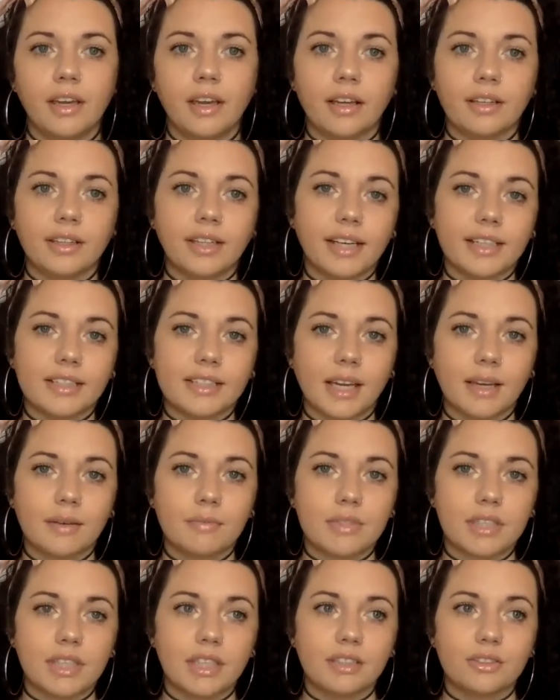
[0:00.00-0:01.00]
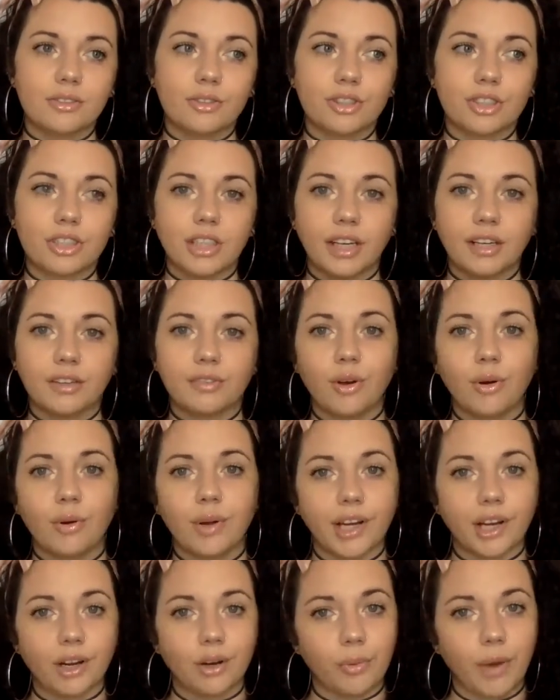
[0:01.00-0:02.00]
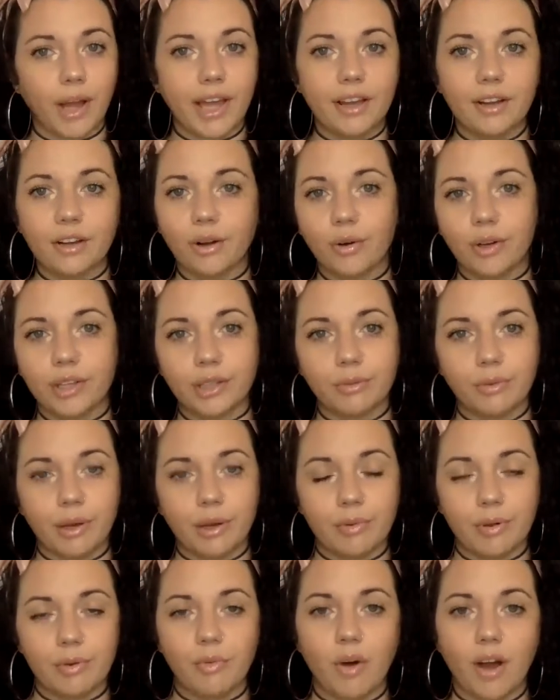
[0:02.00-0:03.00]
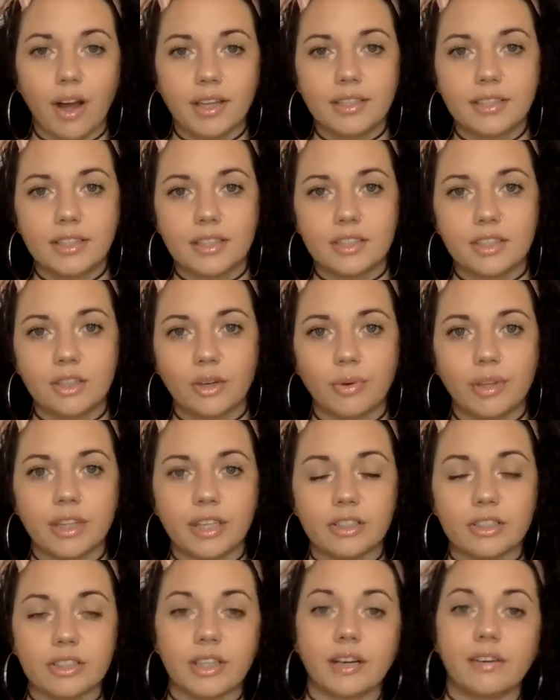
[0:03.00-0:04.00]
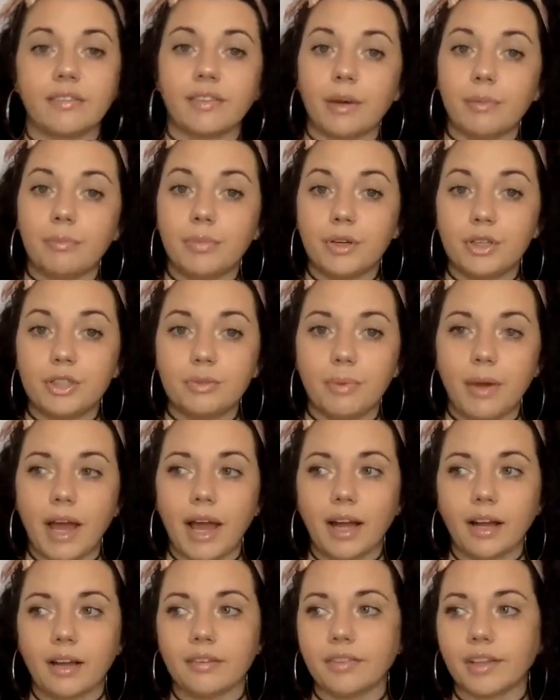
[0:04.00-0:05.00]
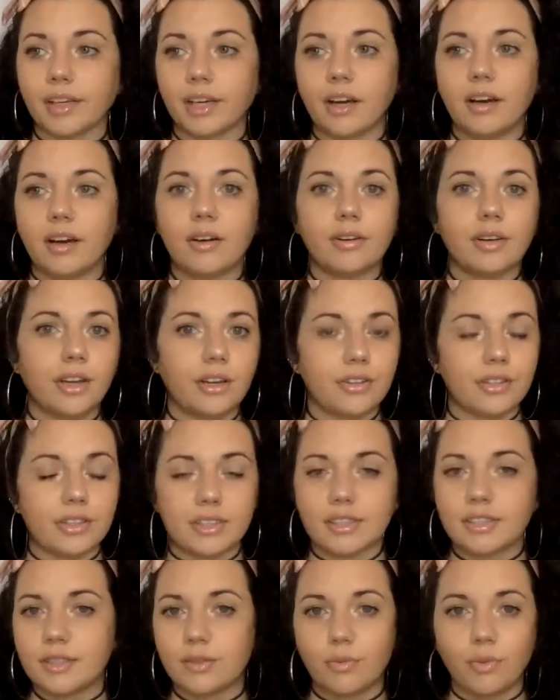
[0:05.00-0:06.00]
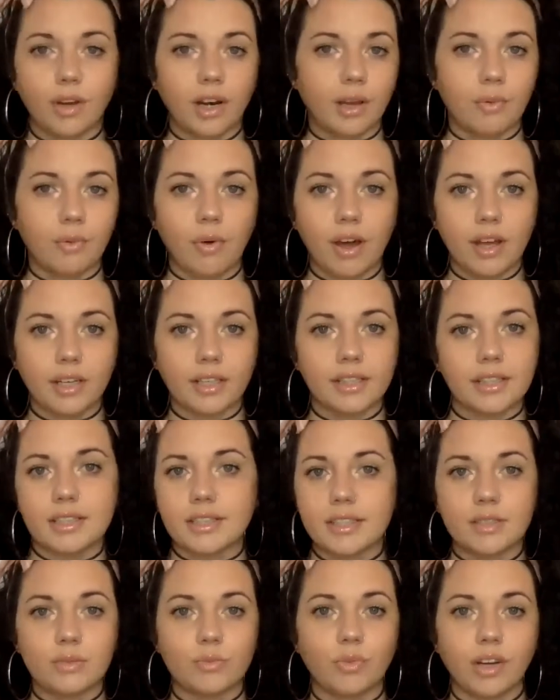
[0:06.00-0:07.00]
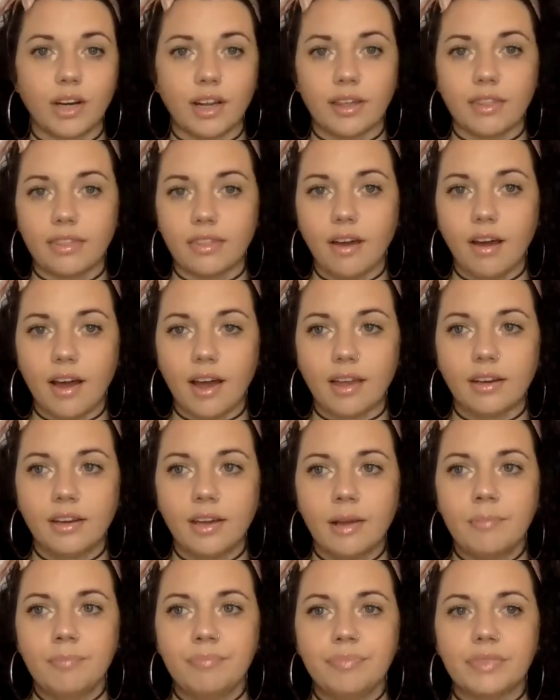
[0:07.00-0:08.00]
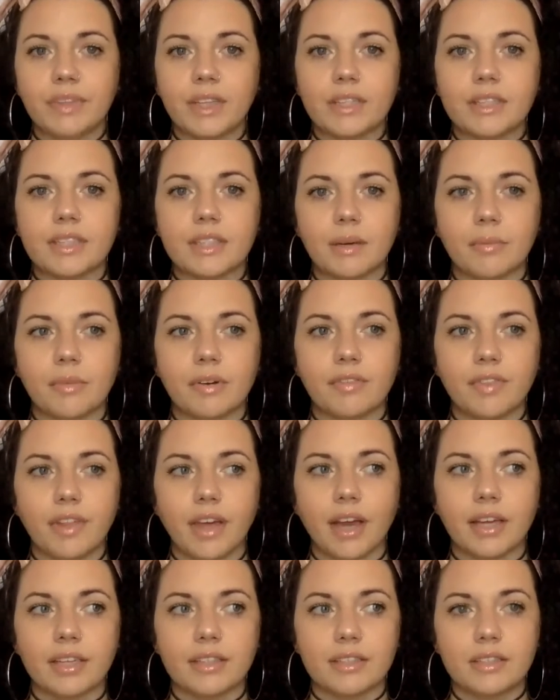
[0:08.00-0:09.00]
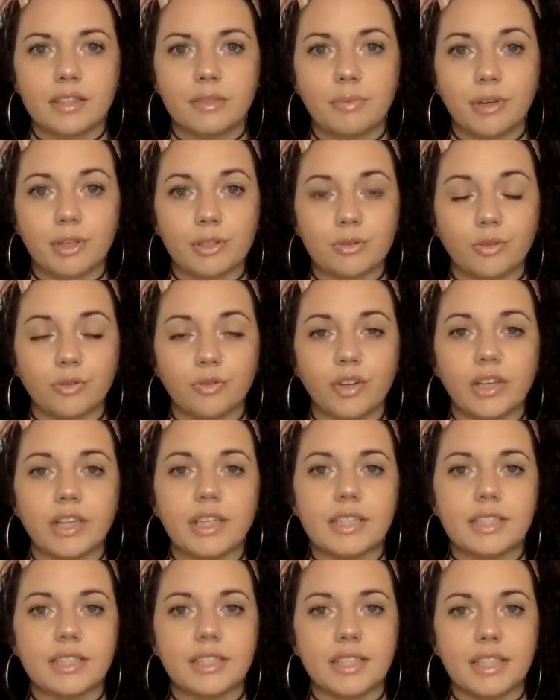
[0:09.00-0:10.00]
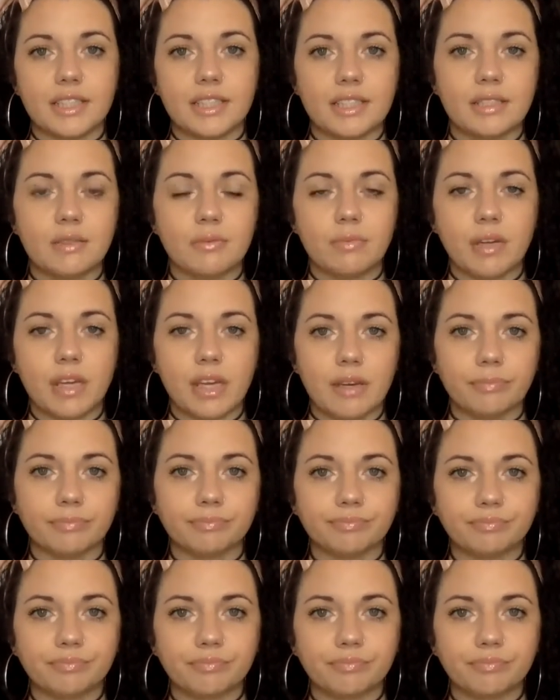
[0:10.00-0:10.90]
a lot of times things are just kind of going our way or going the way we want. And so when there's kind of that pushback of like, oh no, this isn't what I wanted, this isn't what I thought, then some of that spiritual fitness needs to be,